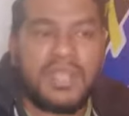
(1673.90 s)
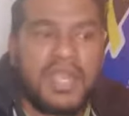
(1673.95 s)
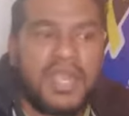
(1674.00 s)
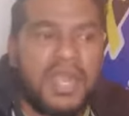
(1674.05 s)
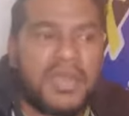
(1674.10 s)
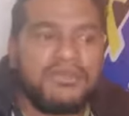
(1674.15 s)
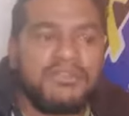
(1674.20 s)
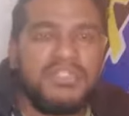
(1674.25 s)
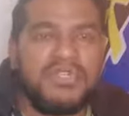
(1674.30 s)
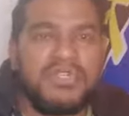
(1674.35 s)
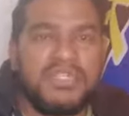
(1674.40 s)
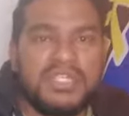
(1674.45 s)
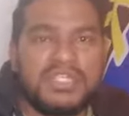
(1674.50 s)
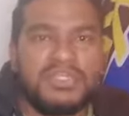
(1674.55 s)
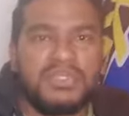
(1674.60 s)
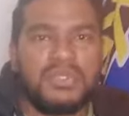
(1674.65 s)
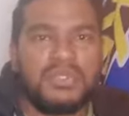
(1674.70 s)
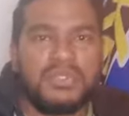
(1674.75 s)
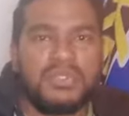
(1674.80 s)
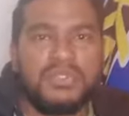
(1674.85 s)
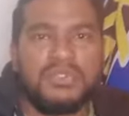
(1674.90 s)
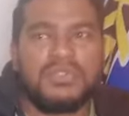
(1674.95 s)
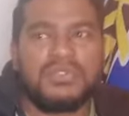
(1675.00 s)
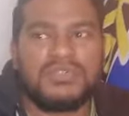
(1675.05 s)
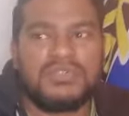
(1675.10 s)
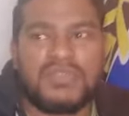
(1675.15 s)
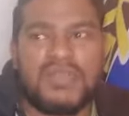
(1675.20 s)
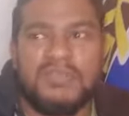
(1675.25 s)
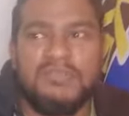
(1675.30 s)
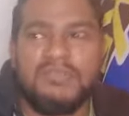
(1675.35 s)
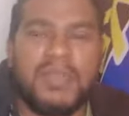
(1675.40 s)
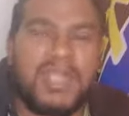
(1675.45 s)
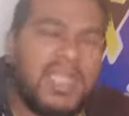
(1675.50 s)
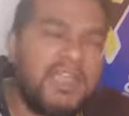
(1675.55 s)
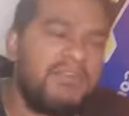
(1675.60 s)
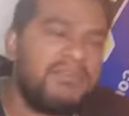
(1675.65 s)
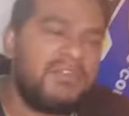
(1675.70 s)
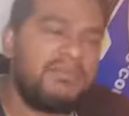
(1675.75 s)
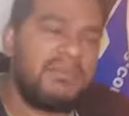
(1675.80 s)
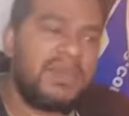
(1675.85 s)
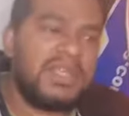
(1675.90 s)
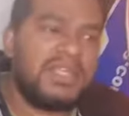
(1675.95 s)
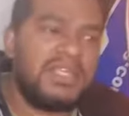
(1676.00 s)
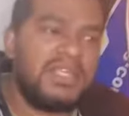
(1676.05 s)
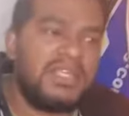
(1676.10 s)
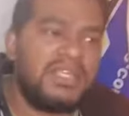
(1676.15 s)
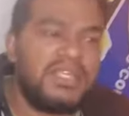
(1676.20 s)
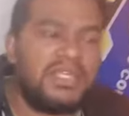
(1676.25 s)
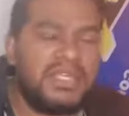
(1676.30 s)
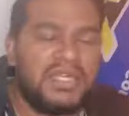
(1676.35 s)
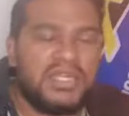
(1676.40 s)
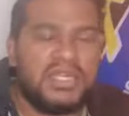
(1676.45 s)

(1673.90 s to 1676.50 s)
I'm sure they took cues from everybody,